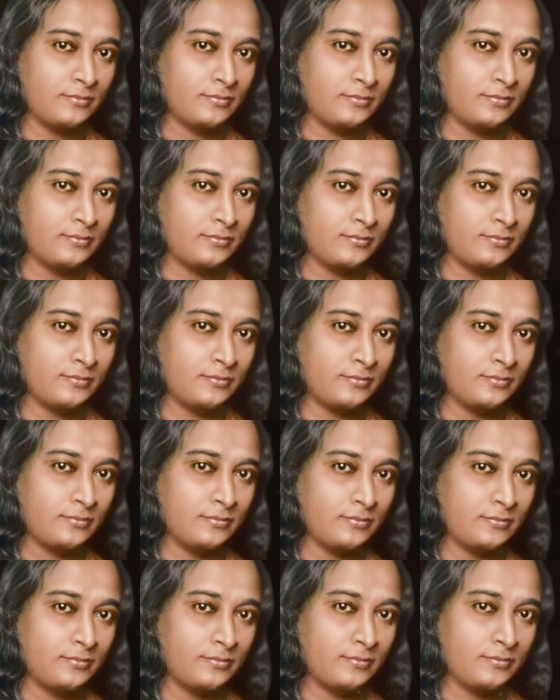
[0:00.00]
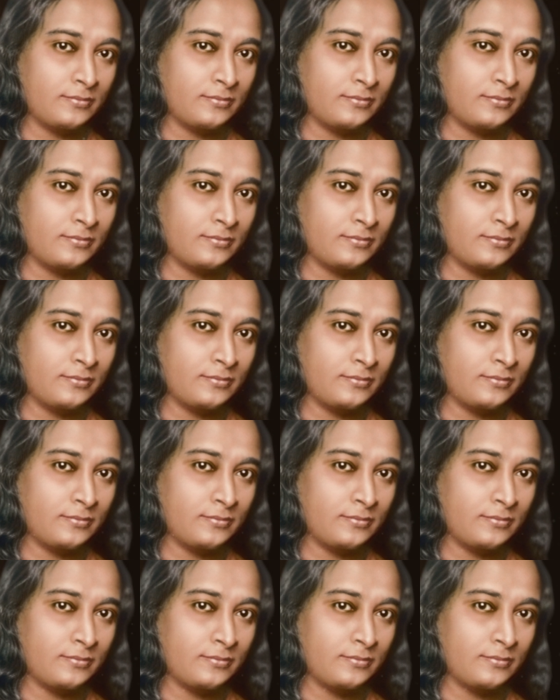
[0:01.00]

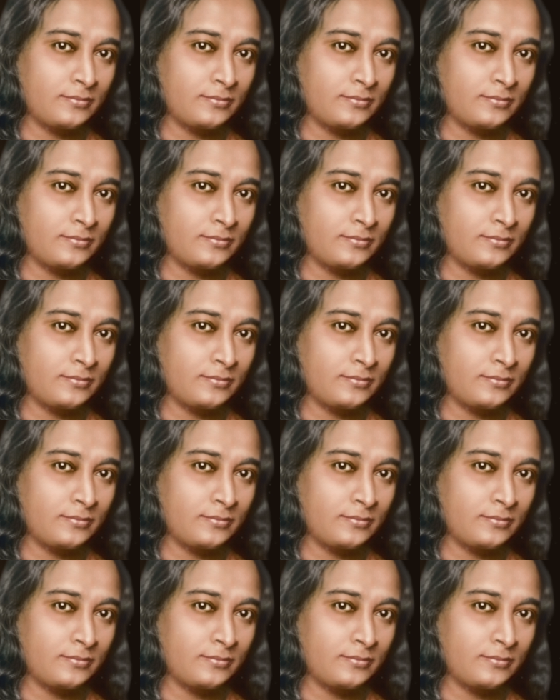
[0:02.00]
[no speech]